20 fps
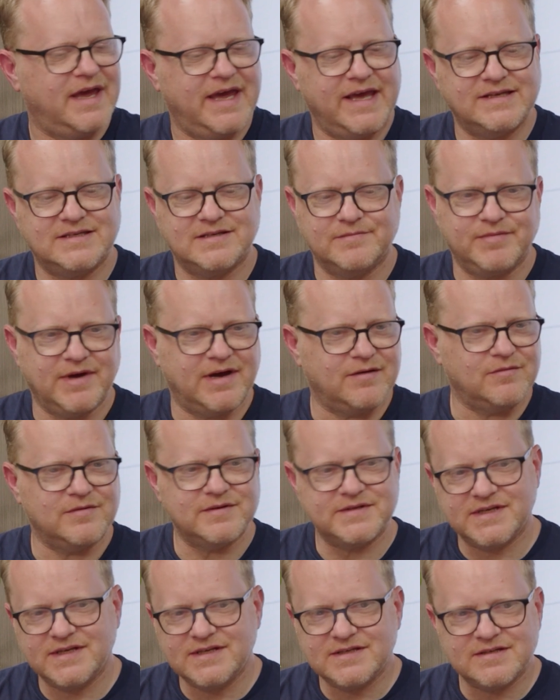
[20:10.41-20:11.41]
It's about
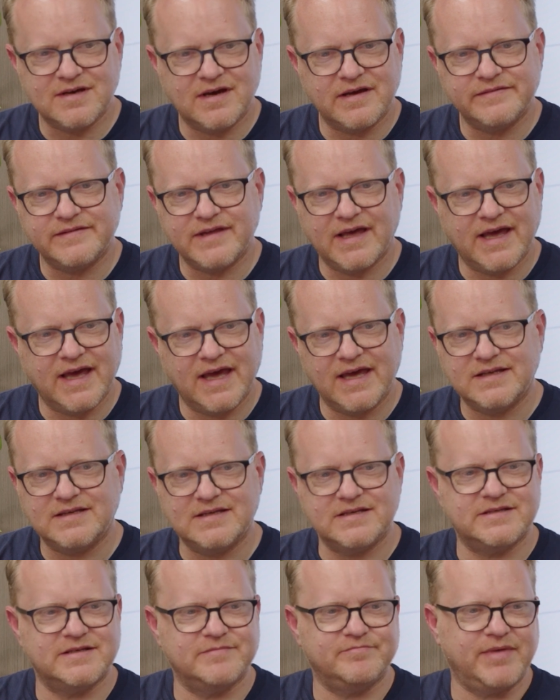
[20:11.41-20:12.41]
what's inside the head.
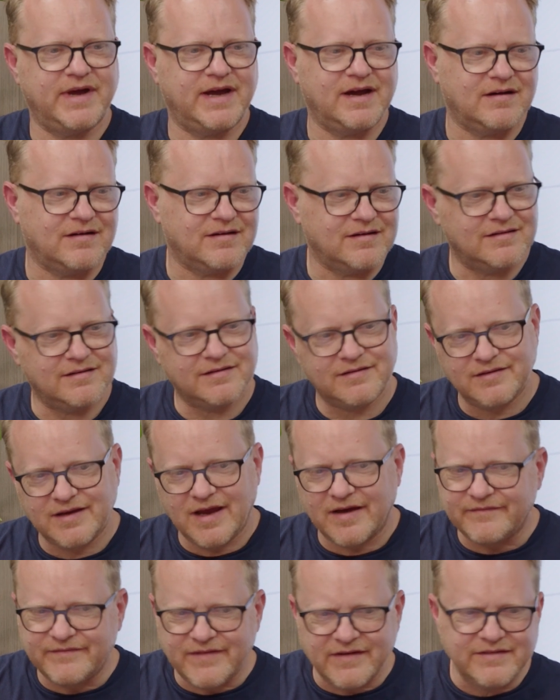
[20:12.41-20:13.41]
It's about
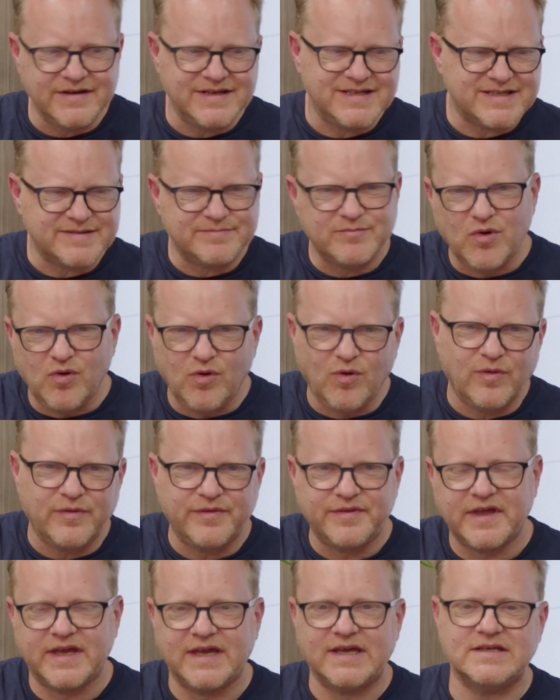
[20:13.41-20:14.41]
very small
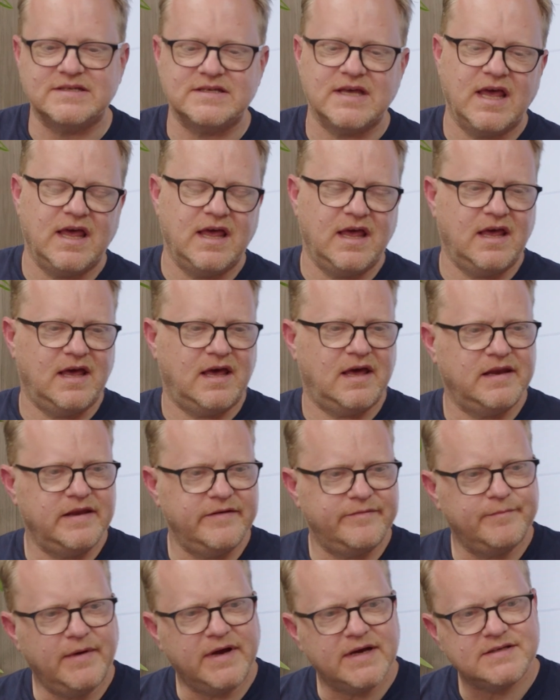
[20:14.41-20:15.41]
things. And
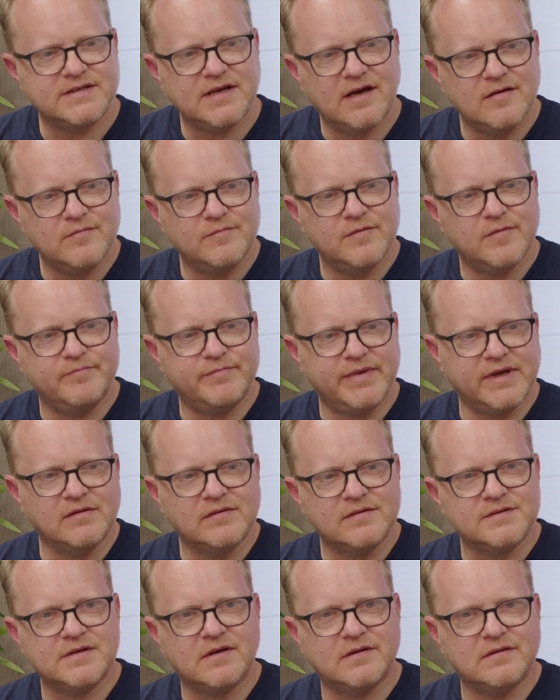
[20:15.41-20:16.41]
if Max Homa
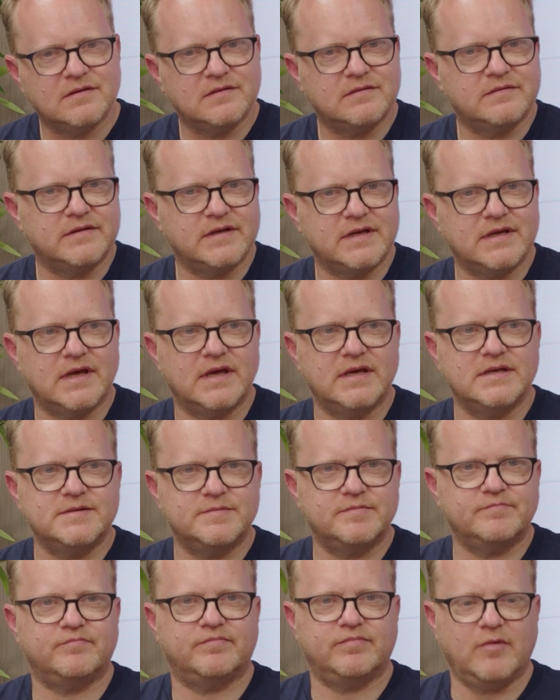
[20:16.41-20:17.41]
builds on
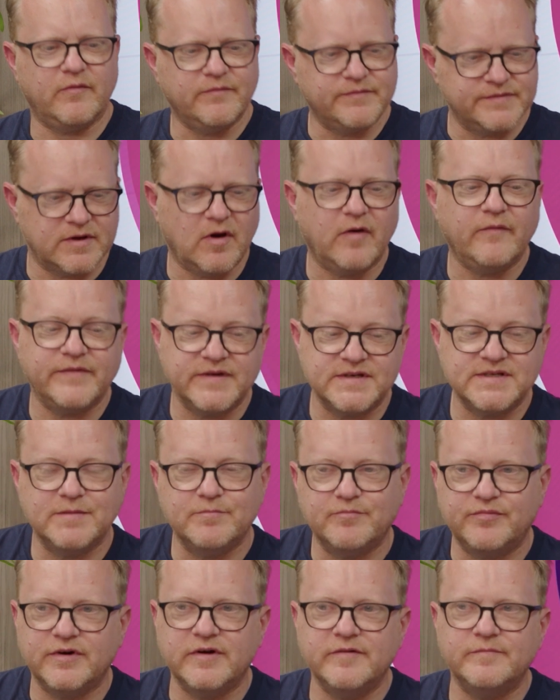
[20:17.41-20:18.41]
his obvious
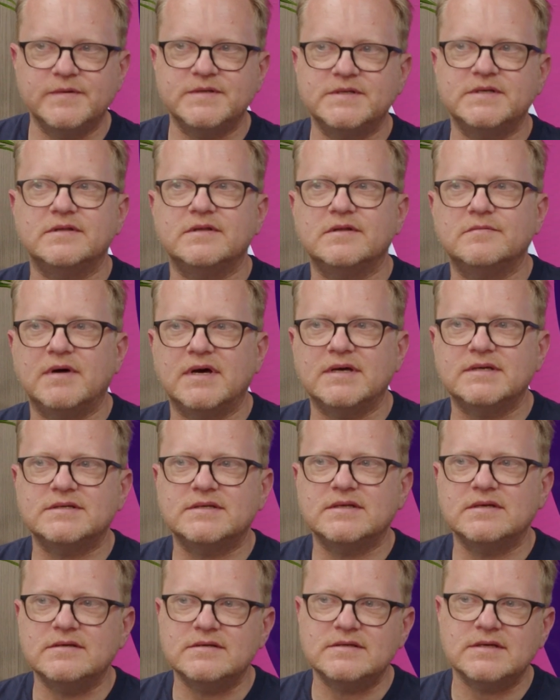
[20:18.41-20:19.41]
improvements at the
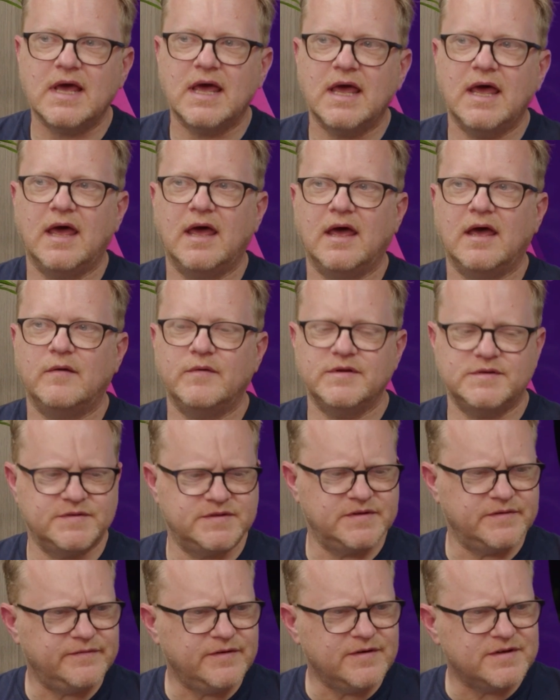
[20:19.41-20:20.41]
Masters, which
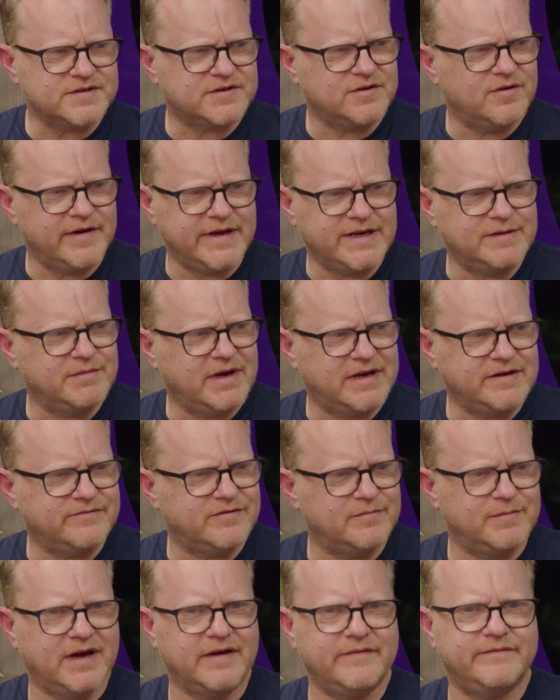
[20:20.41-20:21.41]
was the first cut he'd made
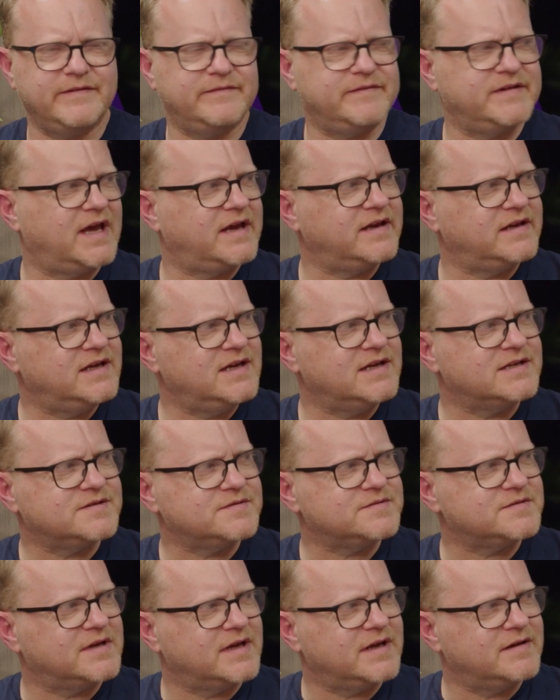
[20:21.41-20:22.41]
for about 58 years,
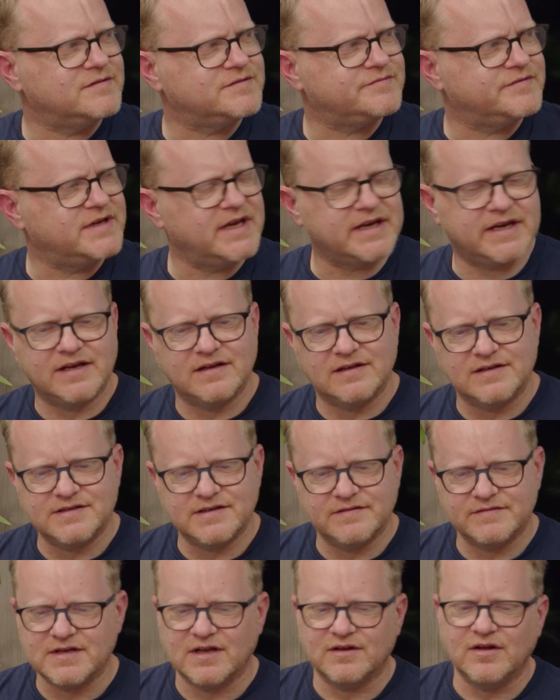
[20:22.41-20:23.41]
wasn't it? It was ridiculous.
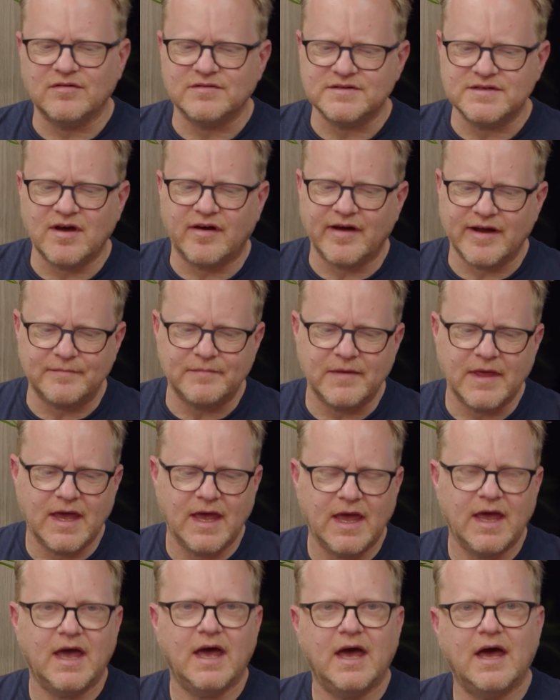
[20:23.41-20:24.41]
It was a long time.
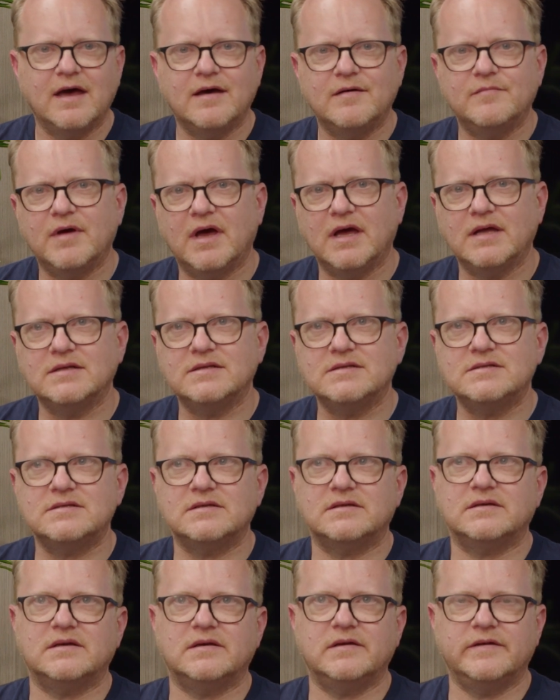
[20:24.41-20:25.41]

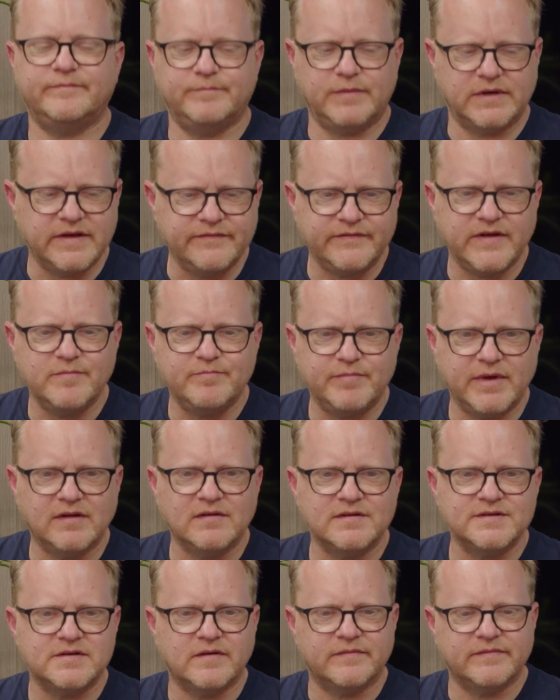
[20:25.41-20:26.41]
But if he
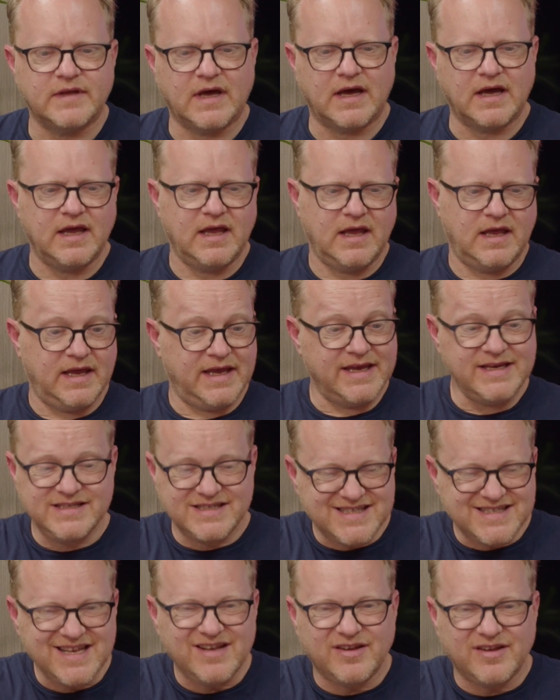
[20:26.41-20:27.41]
builds on that, he's
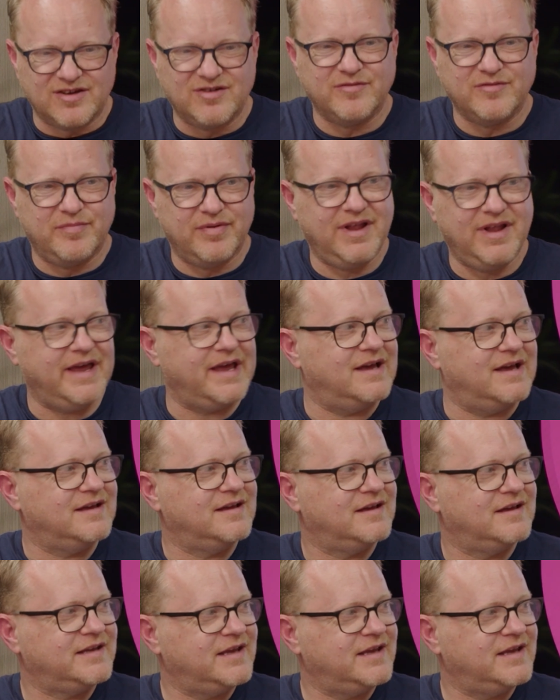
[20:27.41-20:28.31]
still a good player.